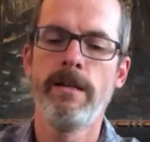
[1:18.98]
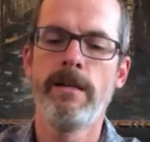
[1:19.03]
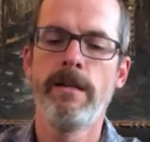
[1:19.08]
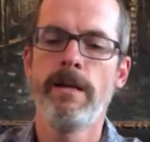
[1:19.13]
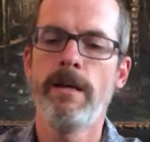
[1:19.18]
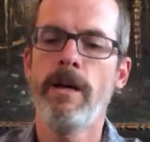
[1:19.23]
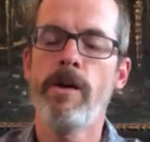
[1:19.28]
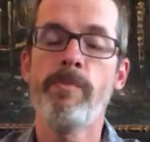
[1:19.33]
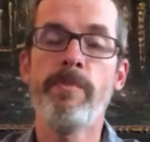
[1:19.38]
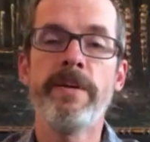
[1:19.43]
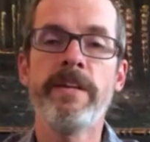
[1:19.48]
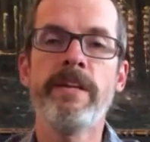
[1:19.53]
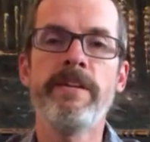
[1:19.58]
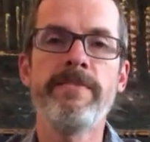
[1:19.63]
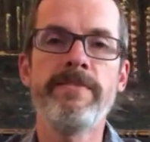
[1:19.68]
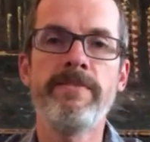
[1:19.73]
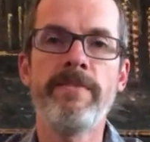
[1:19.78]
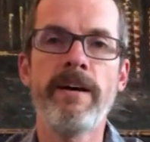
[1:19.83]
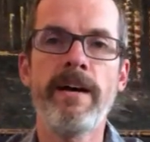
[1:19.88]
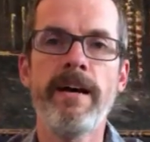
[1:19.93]
A bit
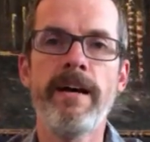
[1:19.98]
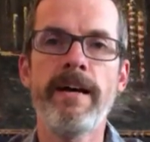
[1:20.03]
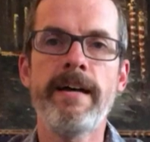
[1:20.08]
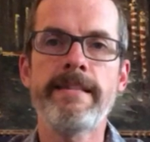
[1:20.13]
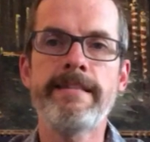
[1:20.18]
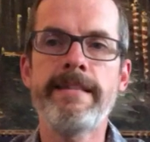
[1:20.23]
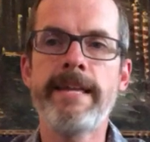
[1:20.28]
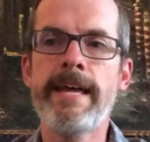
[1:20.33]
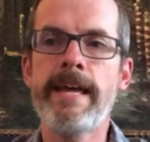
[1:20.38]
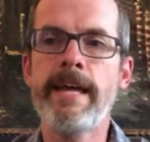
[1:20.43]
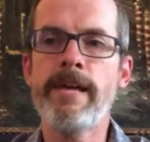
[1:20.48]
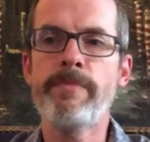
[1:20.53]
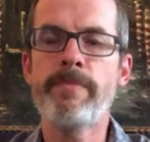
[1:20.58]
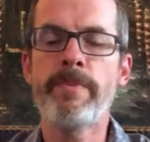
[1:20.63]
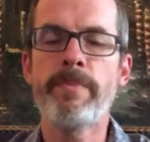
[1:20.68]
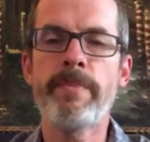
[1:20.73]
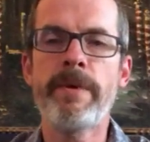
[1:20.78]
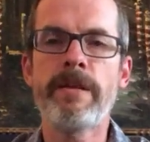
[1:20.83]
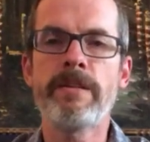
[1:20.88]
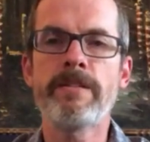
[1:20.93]
of tape,
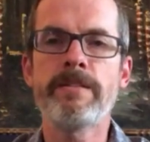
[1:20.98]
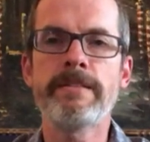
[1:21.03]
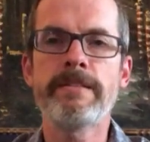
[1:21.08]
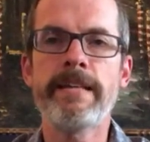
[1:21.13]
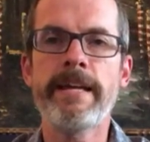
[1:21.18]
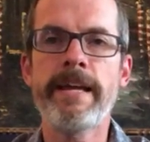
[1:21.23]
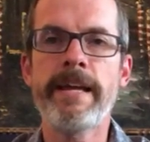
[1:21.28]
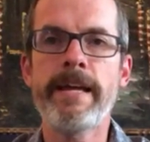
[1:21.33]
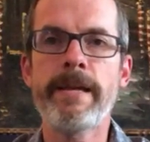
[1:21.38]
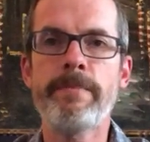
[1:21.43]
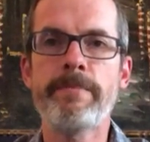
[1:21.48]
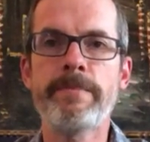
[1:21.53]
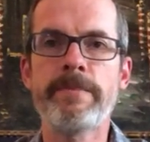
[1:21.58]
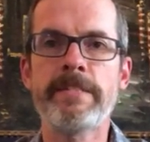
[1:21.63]
medical tape,